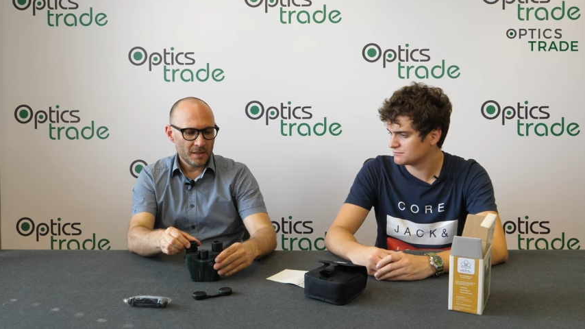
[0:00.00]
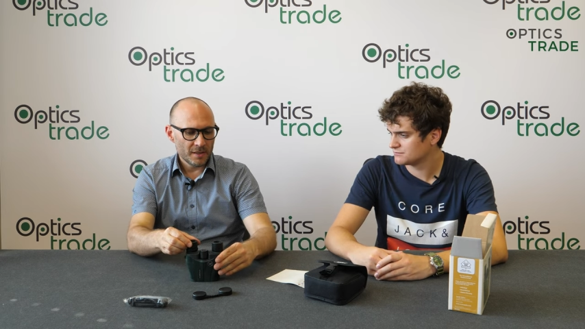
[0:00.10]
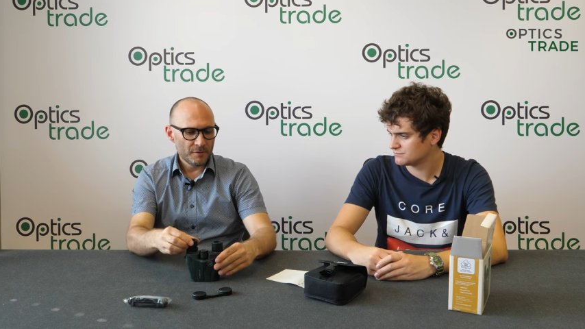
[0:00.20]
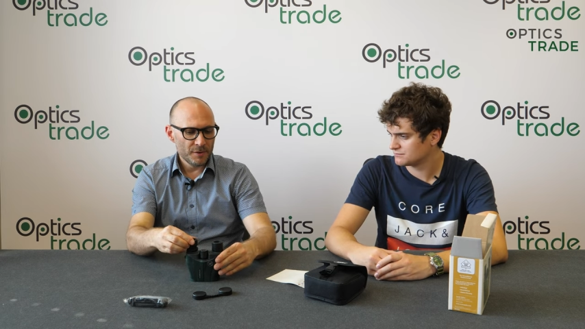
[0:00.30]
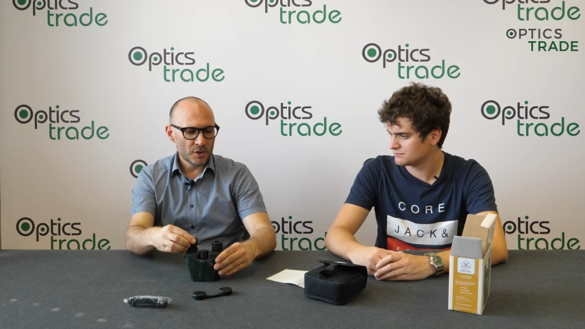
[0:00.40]

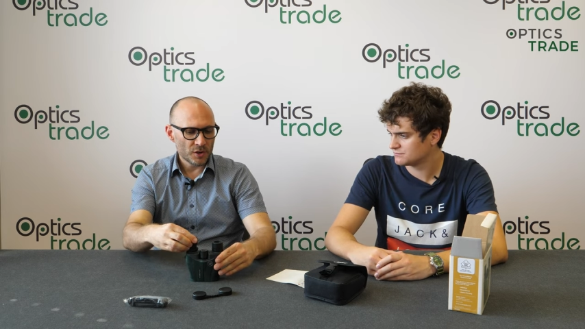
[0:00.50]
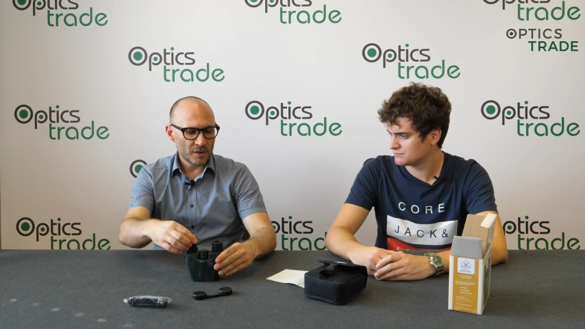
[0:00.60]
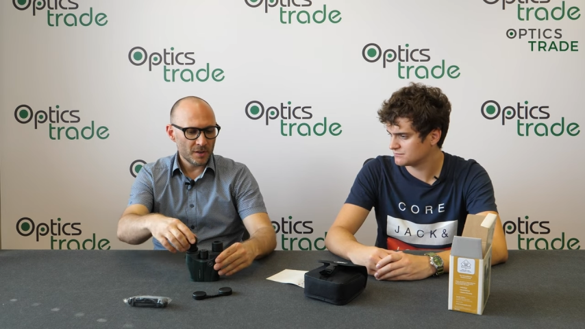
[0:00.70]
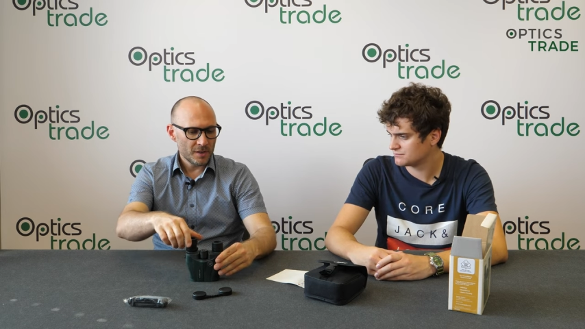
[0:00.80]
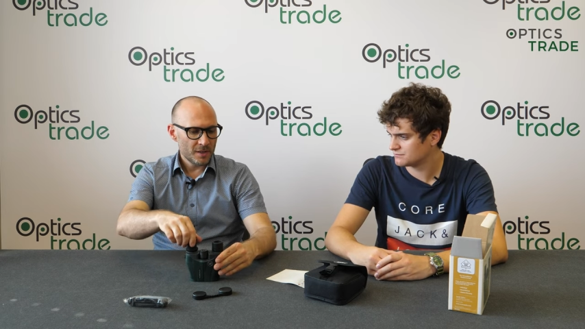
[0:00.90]
Speaker 1: they
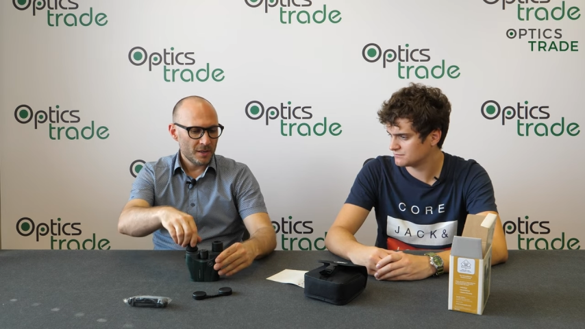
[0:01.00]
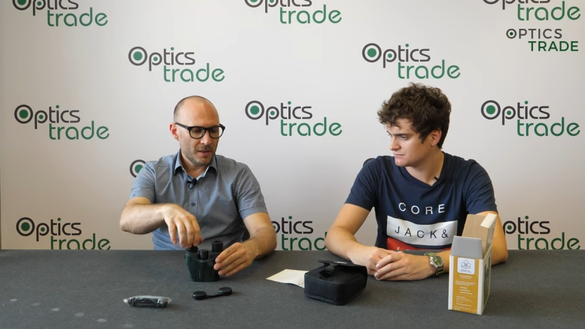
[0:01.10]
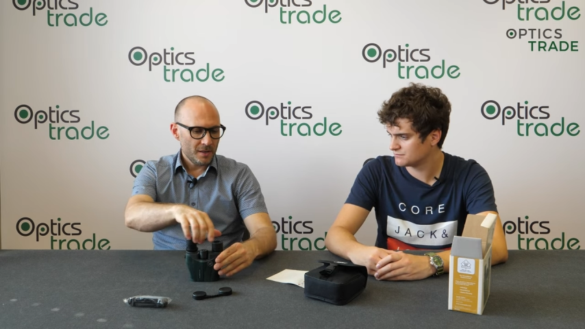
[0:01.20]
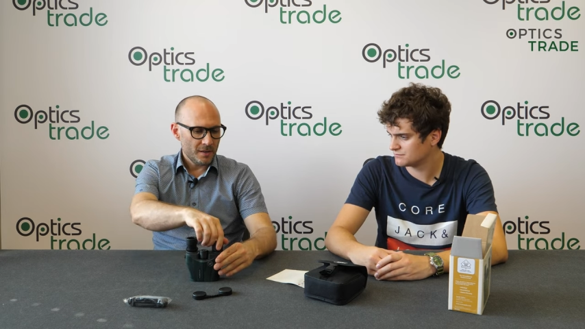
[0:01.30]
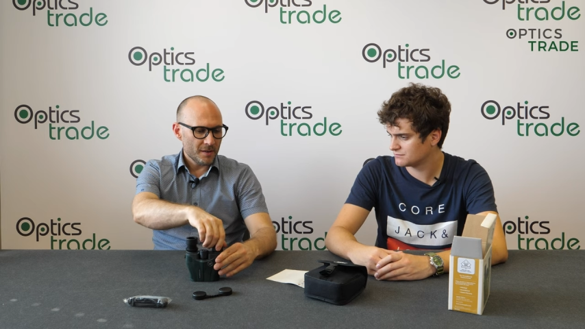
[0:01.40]
feature
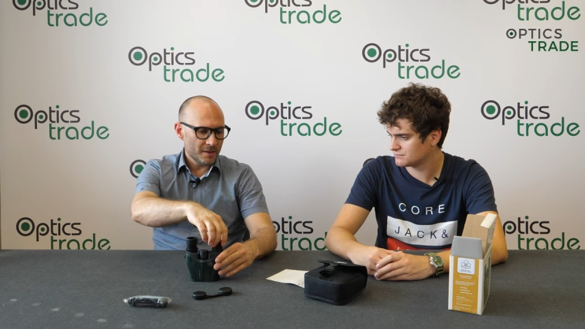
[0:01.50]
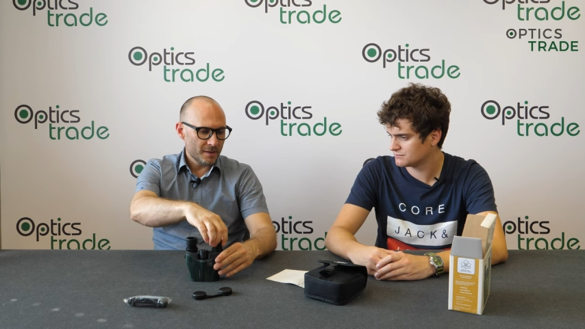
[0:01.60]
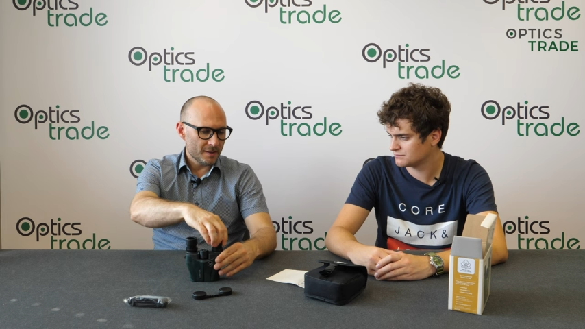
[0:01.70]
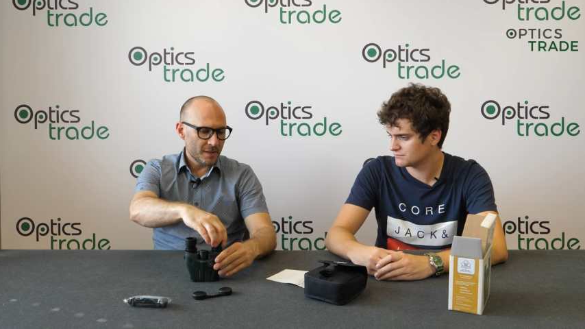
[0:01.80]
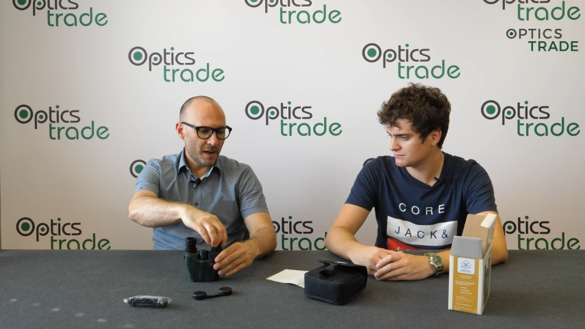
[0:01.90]

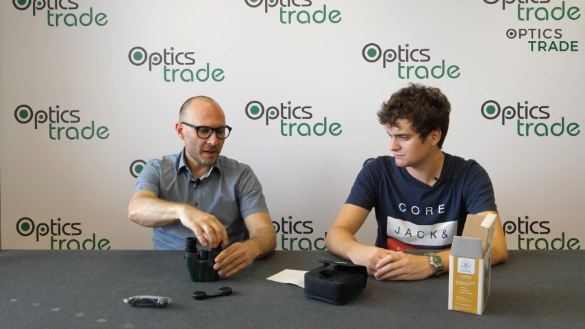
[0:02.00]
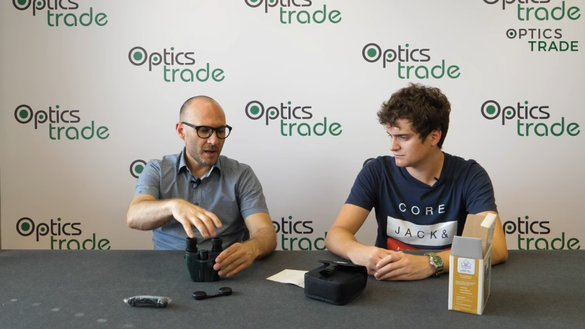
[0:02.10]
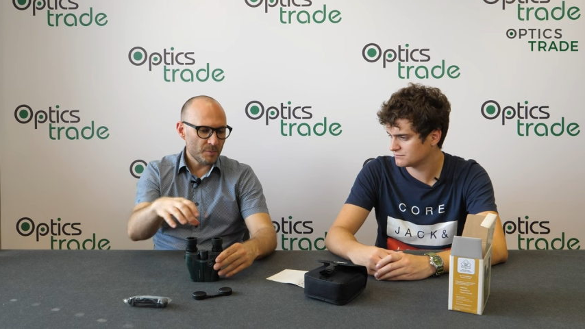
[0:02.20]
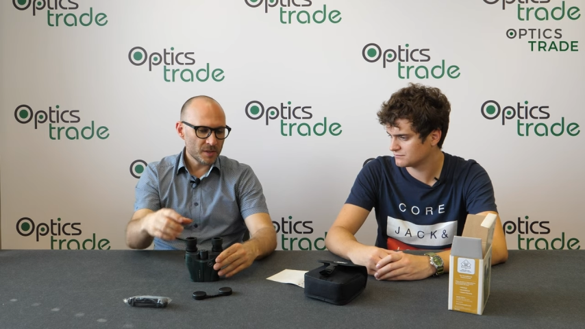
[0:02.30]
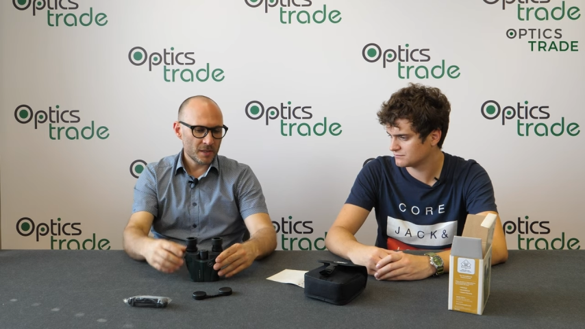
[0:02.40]
uh, the eye
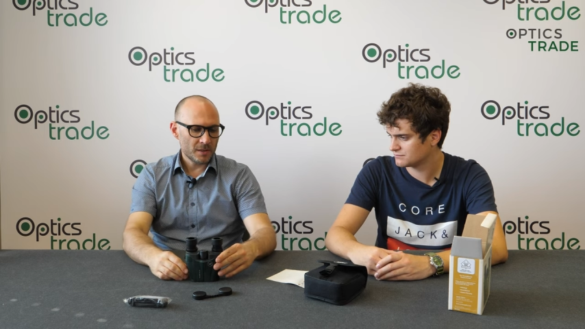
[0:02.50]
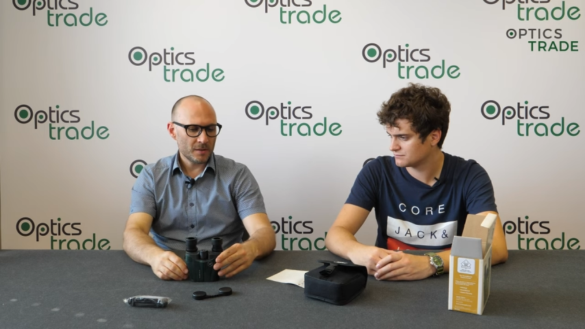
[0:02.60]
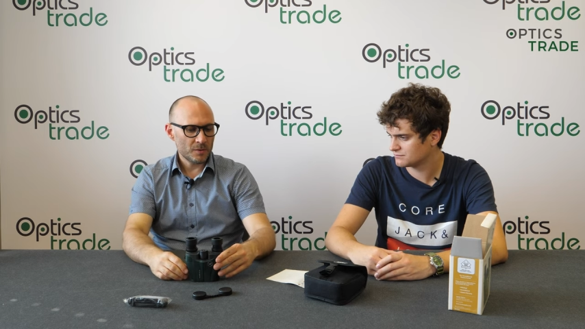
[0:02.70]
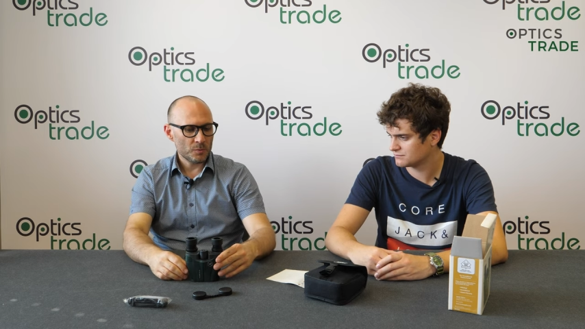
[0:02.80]
cups,